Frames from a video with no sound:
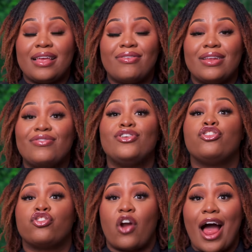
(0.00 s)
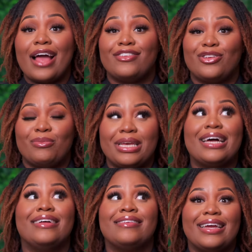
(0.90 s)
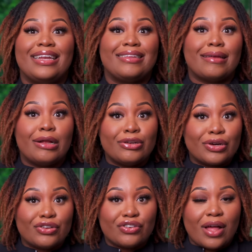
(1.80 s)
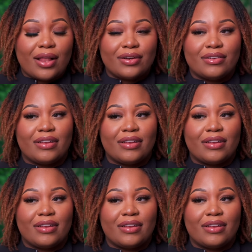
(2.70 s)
even if you try to, because it is under $100.